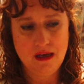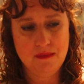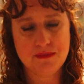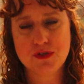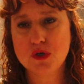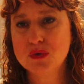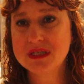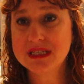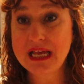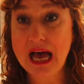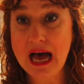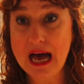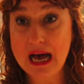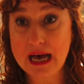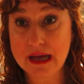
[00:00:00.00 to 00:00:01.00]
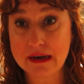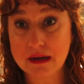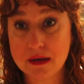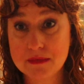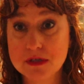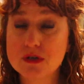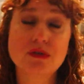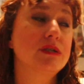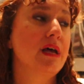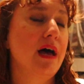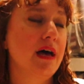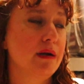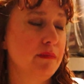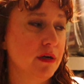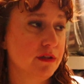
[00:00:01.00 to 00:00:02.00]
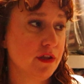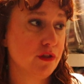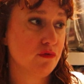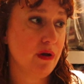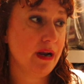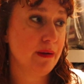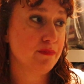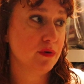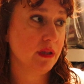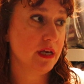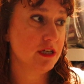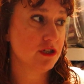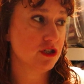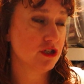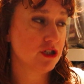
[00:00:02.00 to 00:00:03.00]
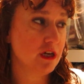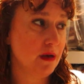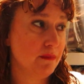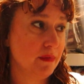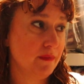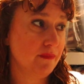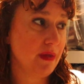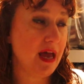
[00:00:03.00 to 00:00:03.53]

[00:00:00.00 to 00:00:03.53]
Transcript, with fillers: I'm so sad. I'm so sad about the ThredUp relationship.